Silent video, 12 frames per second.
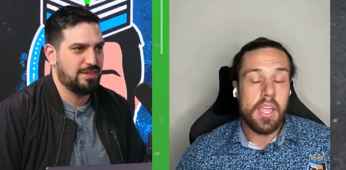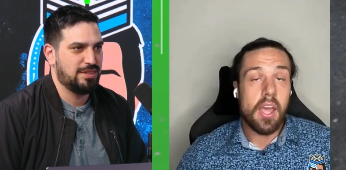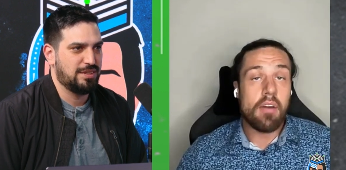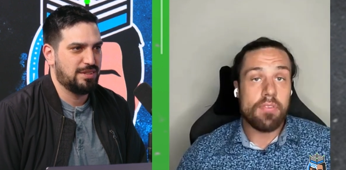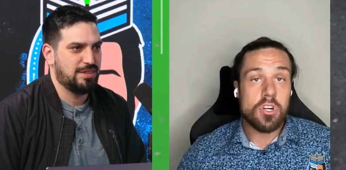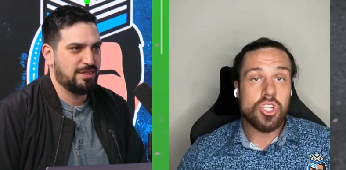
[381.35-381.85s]

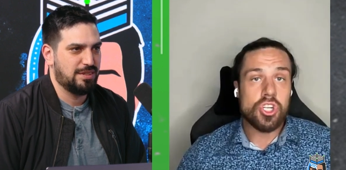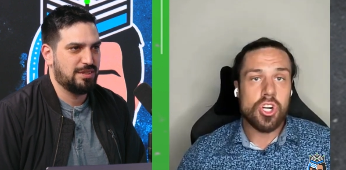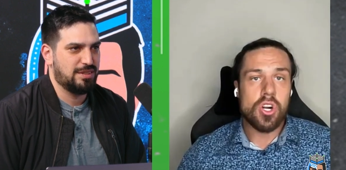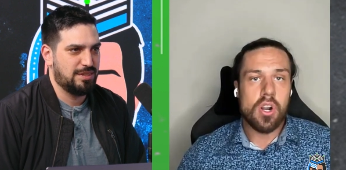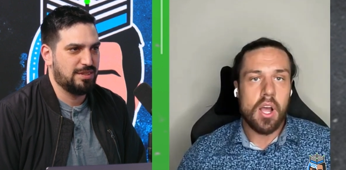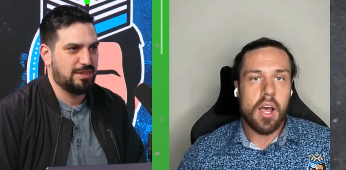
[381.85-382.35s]
Speaker 1: Yeah, for
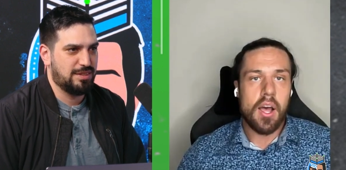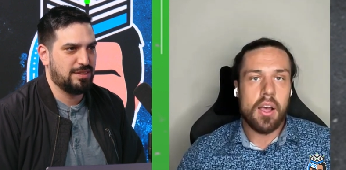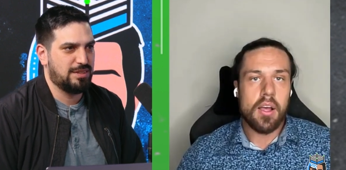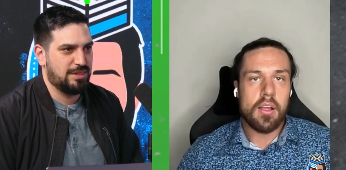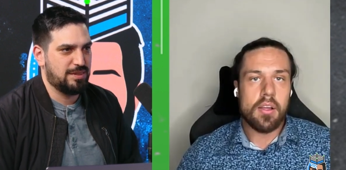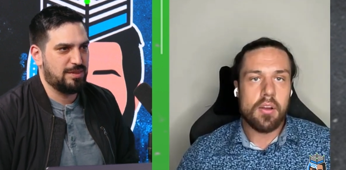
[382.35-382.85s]
sure.
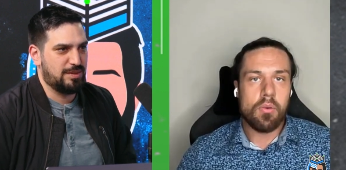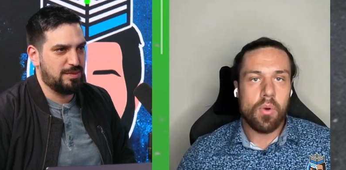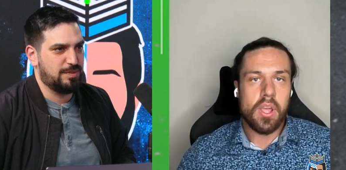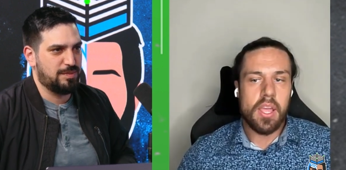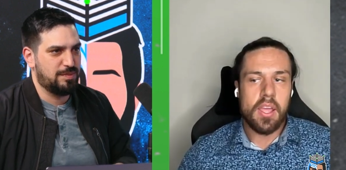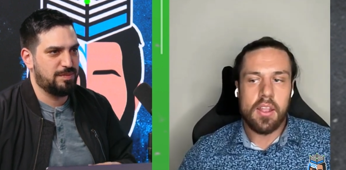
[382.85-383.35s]
Uh,
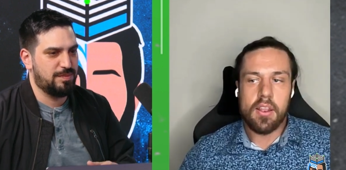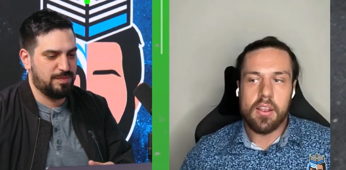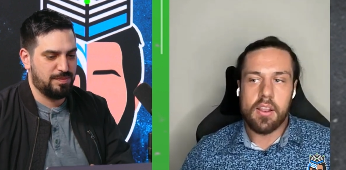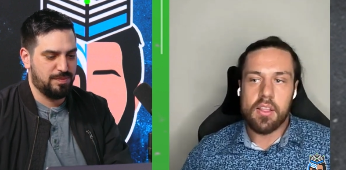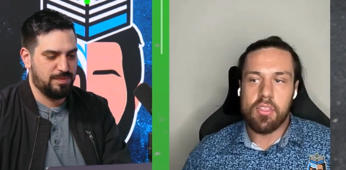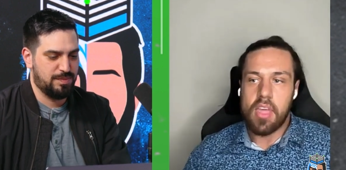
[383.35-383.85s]

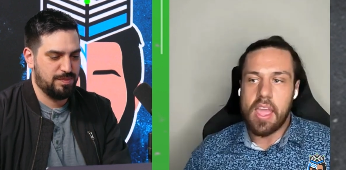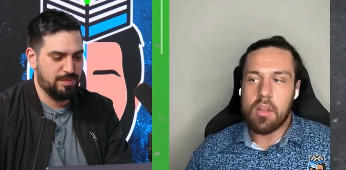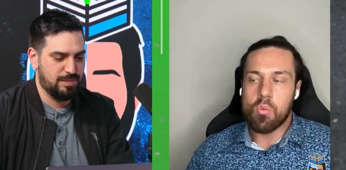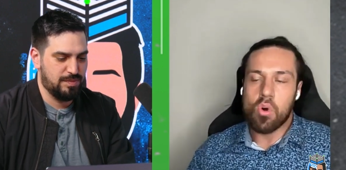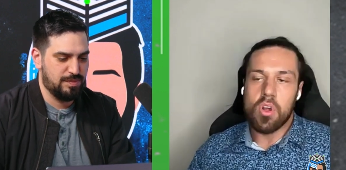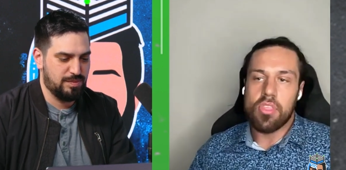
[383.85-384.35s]
when they
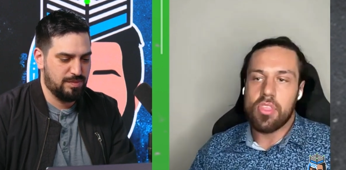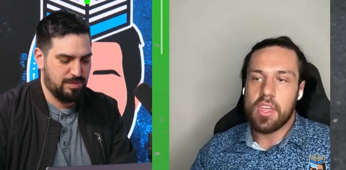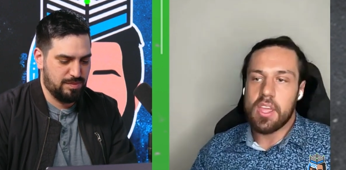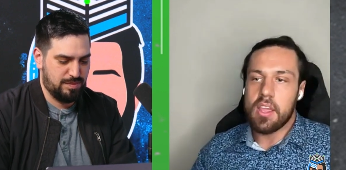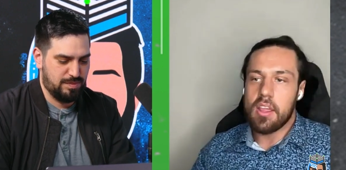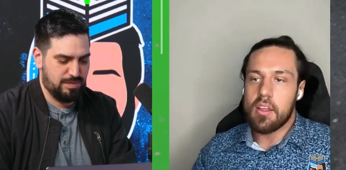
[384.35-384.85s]
had won
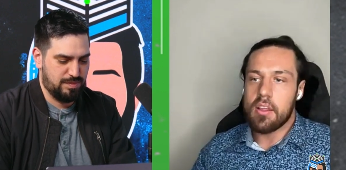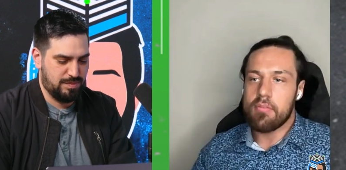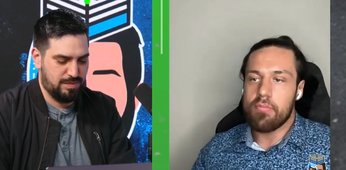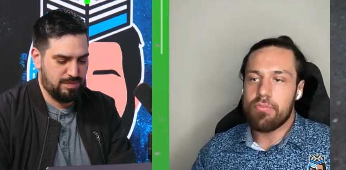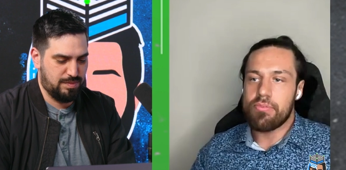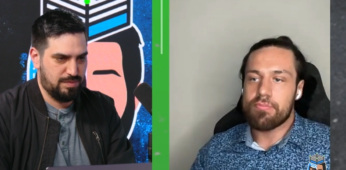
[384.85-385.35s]

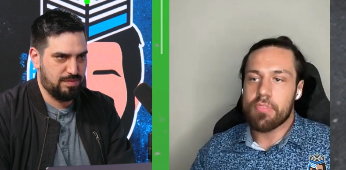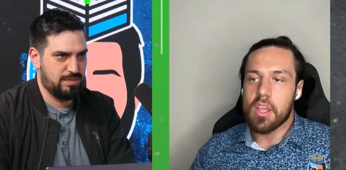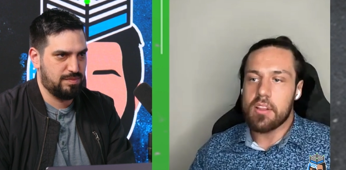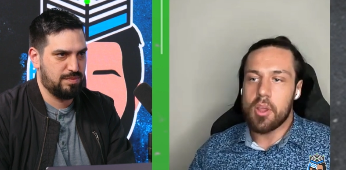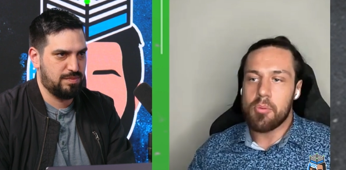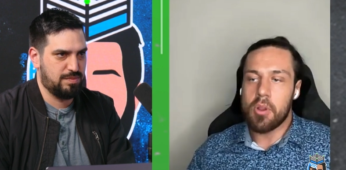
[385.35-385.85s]
the
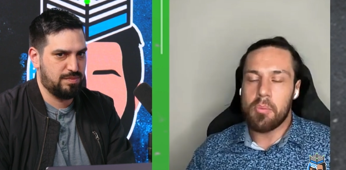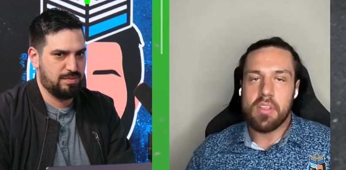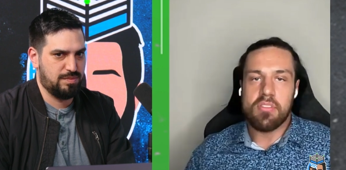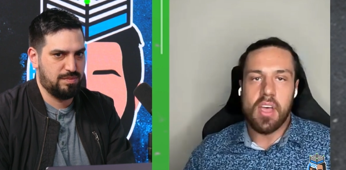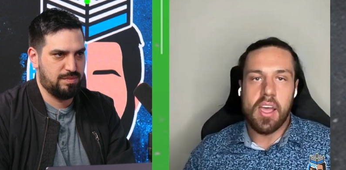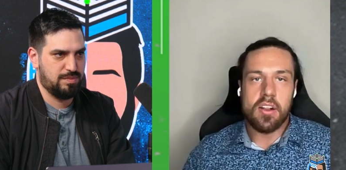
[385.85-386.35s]

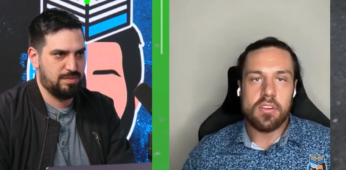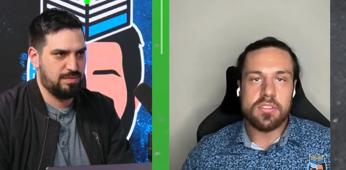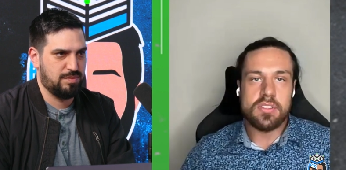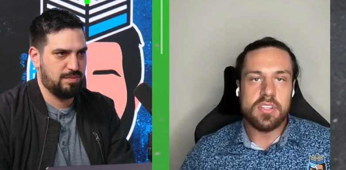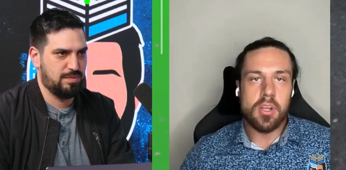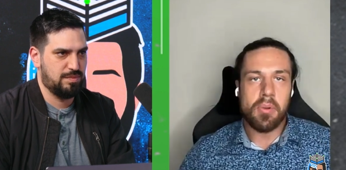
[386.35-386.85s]
WWE
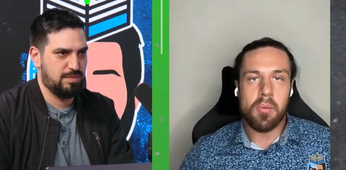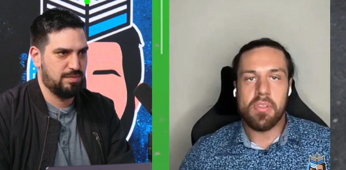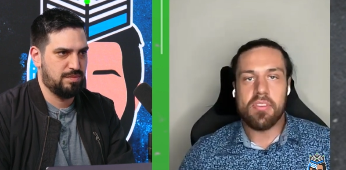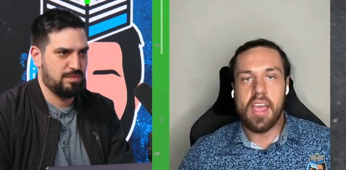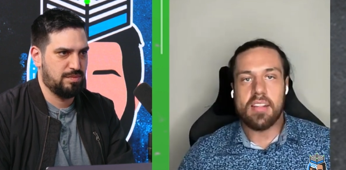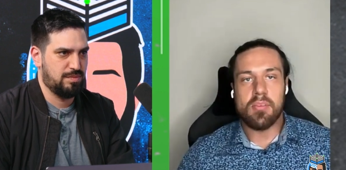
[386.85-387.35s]
titles, the
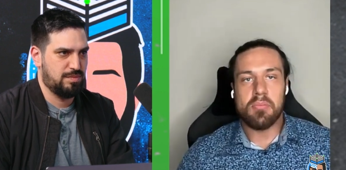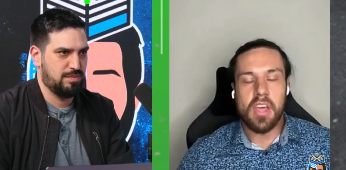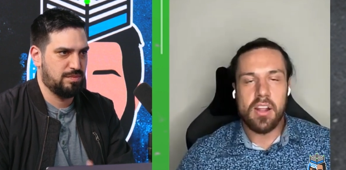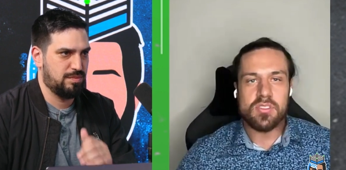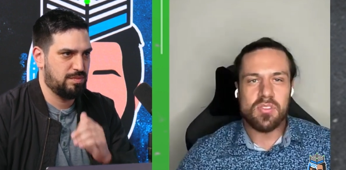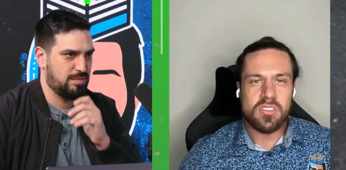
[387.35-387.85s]
WWE Tag
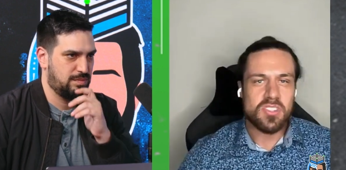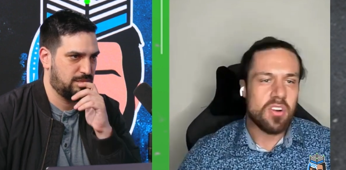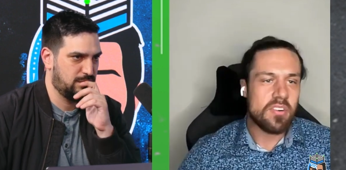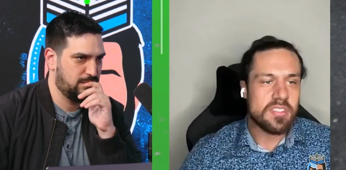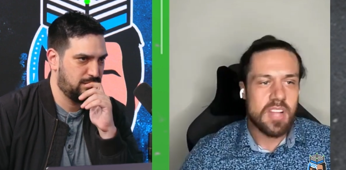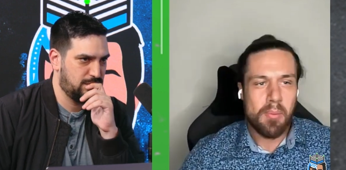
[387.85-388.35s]
Team titles for the
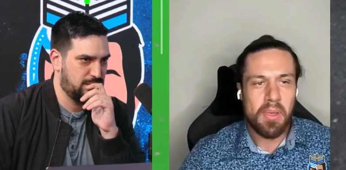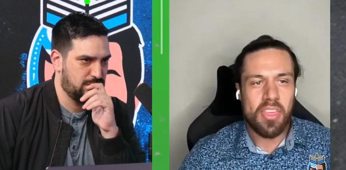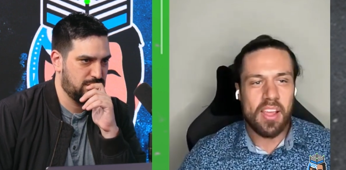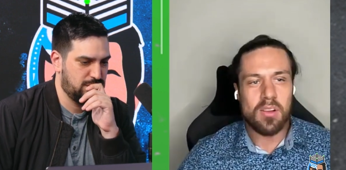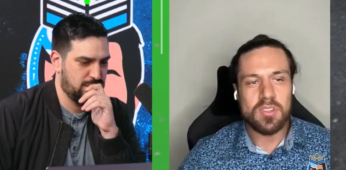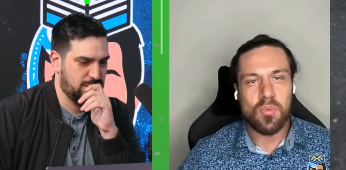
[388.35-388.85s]
first time,
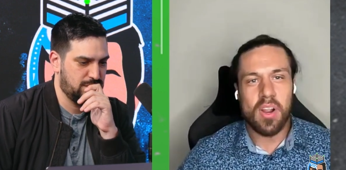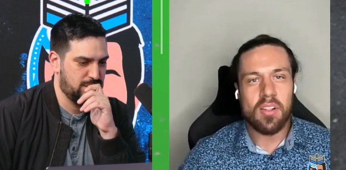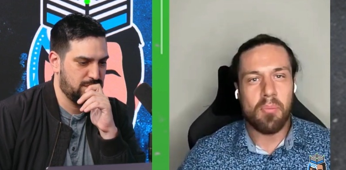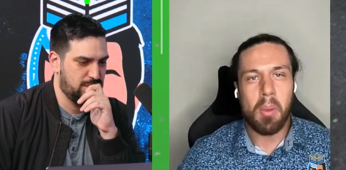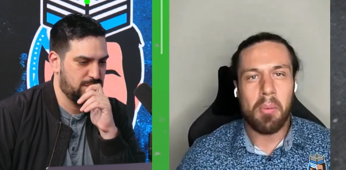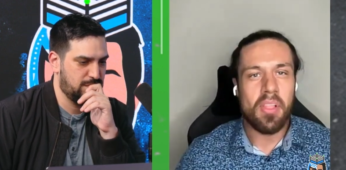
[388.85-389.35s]
I think I was
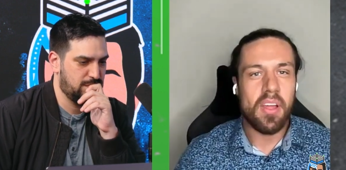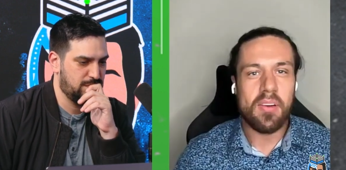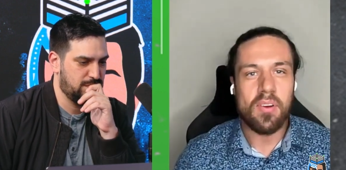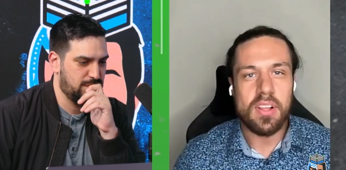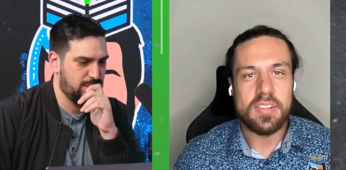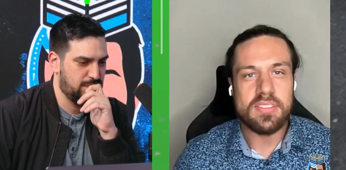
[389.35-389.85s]
around maybe
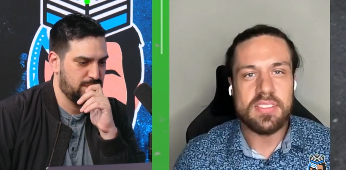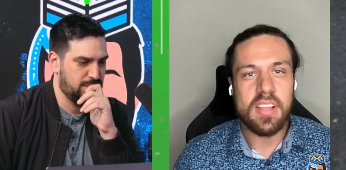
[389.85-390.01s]
like what